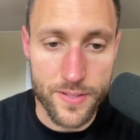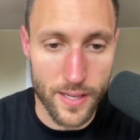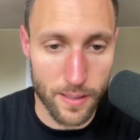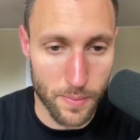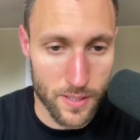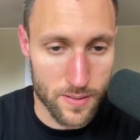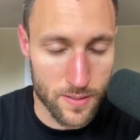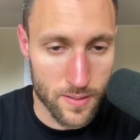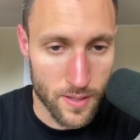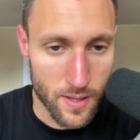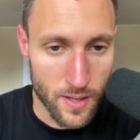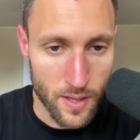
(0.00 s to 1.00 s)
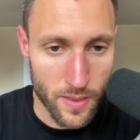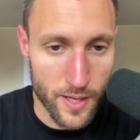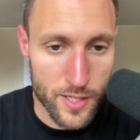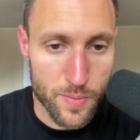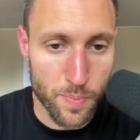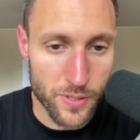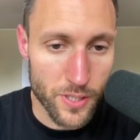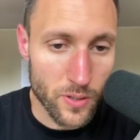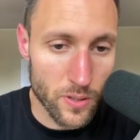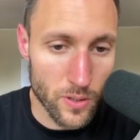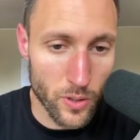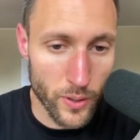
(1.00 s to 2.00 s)
segments, this
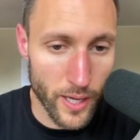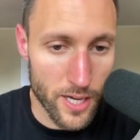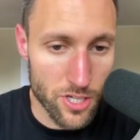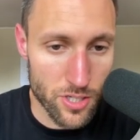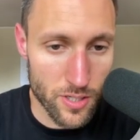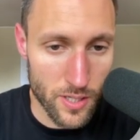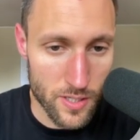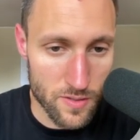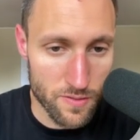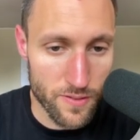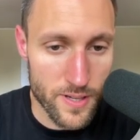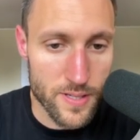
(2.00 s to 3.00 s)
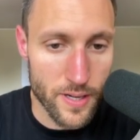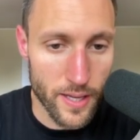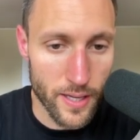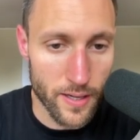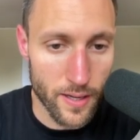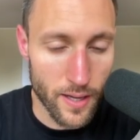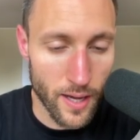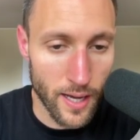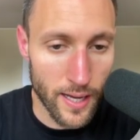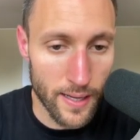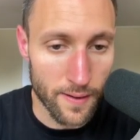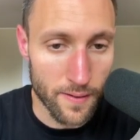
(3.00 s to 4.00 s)
particular location is visited
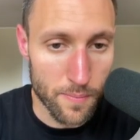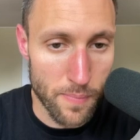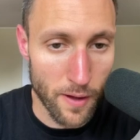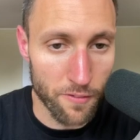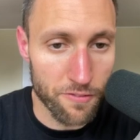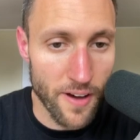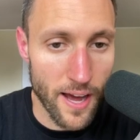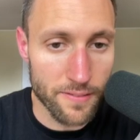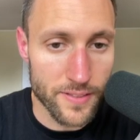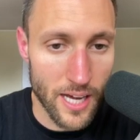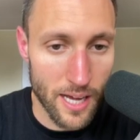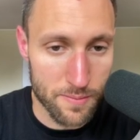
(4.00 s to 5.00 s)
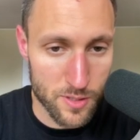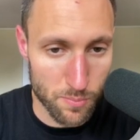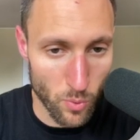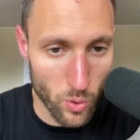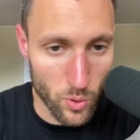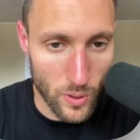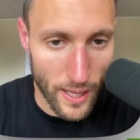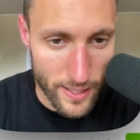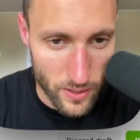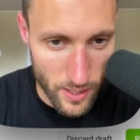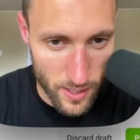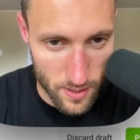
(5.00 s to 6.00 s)
about 5 times more
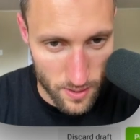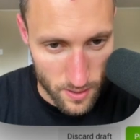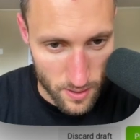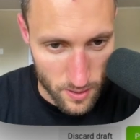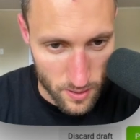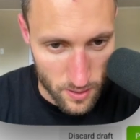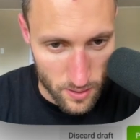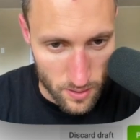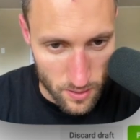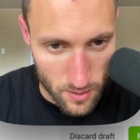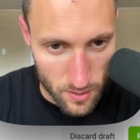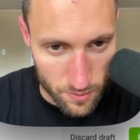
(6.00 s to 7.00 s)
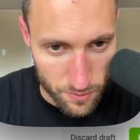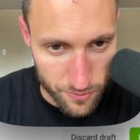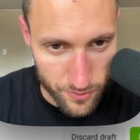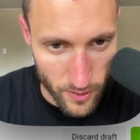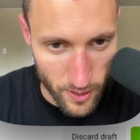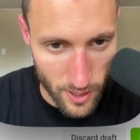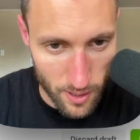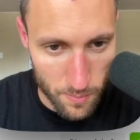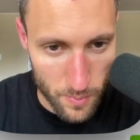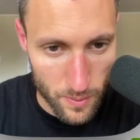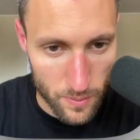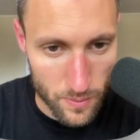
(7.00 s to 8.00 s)
likely
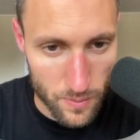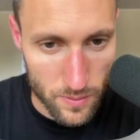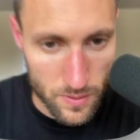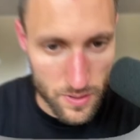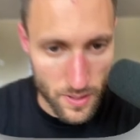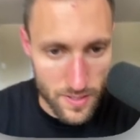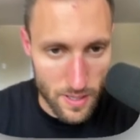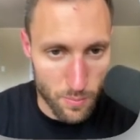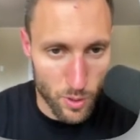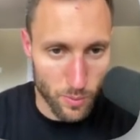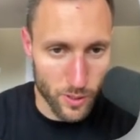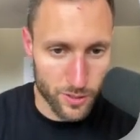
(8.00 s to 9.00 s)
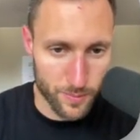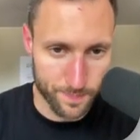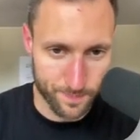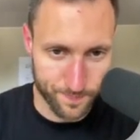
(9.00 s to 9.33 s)
from Sunset Boomers.